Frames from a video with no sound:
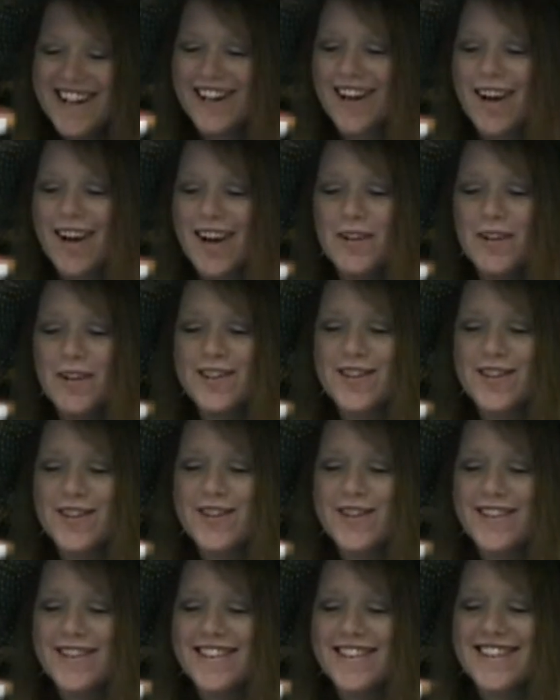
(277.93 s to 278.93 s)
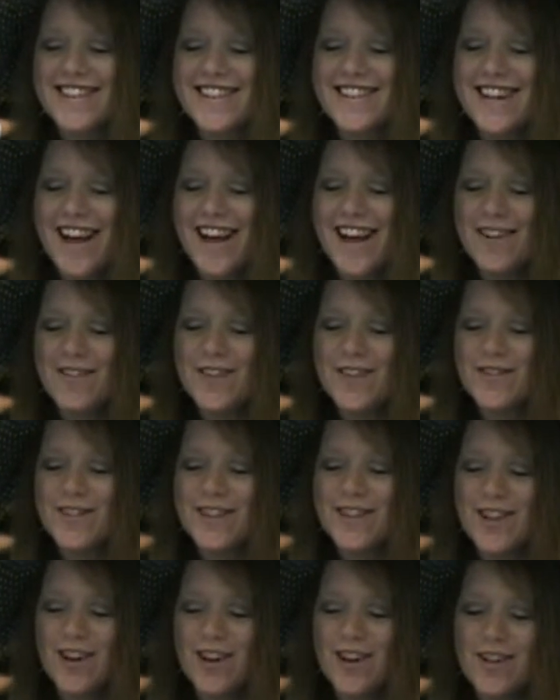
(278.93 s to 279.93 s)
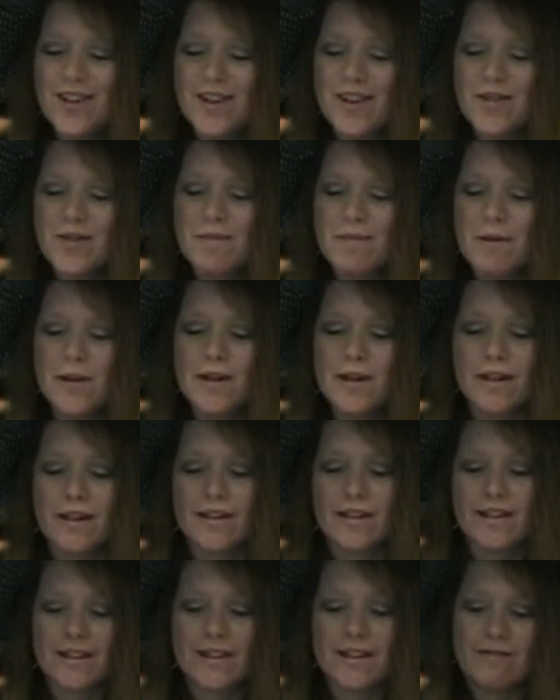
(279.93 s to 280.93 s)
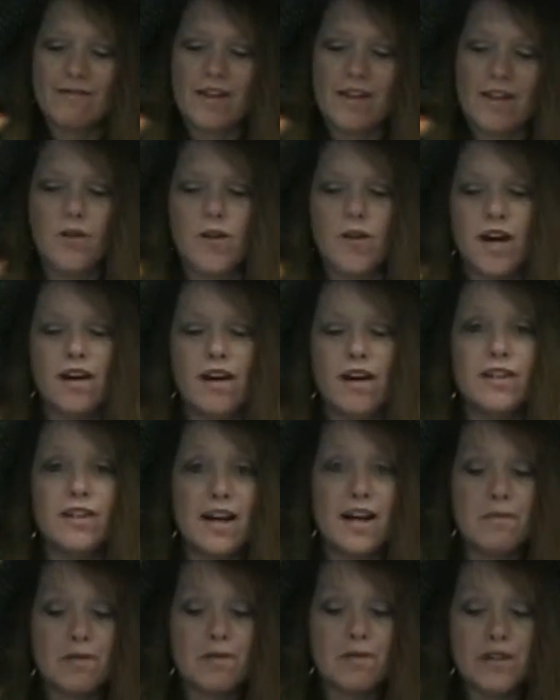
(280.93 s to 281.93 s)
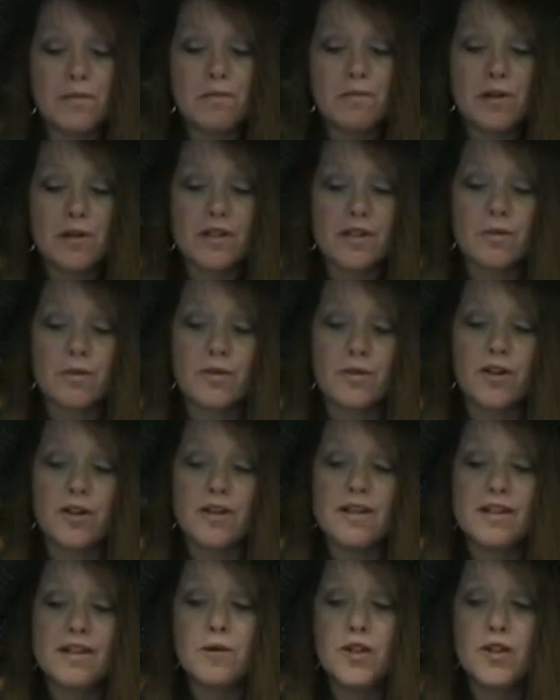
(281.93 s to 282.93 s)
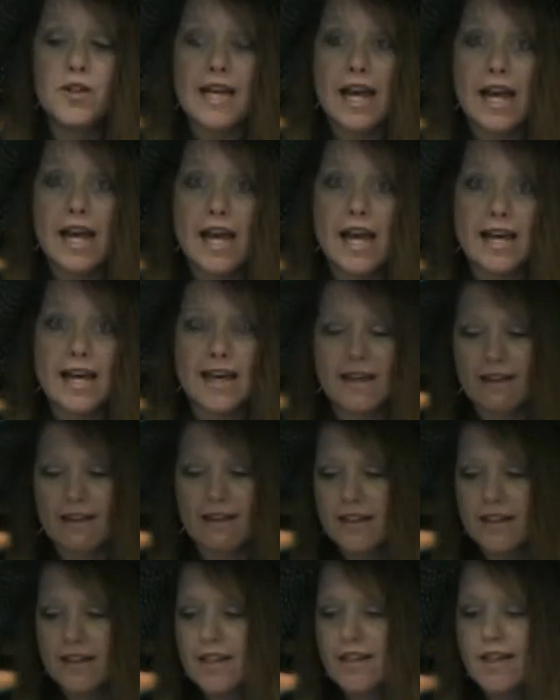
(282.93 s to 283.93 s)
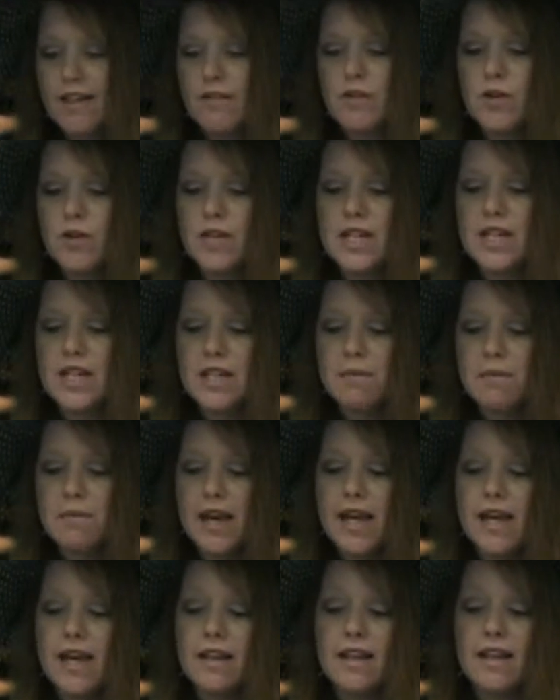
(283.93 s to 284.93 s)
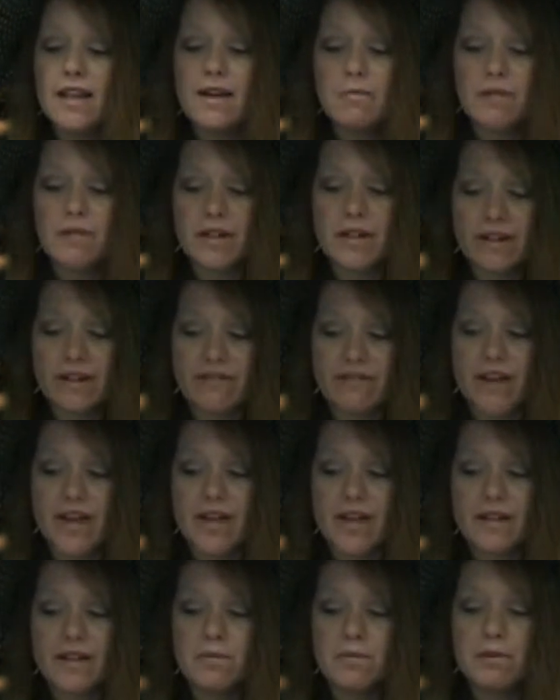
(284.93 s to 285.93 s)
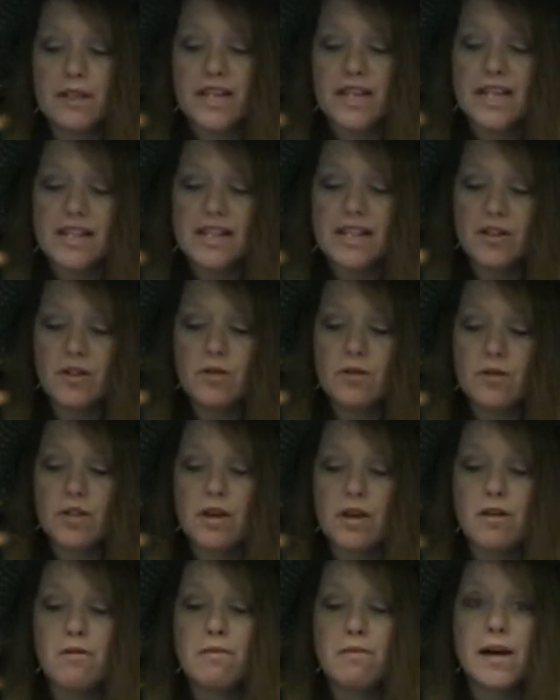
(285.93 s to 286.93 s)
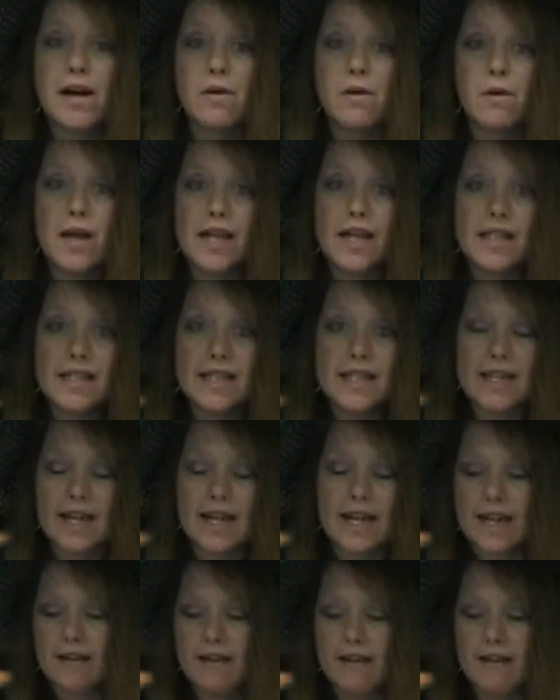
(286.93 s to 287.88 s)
Come on, students, it's time to return those books. If you have library books, return them today. If you need to pay a library fine, please do so by Wednesday.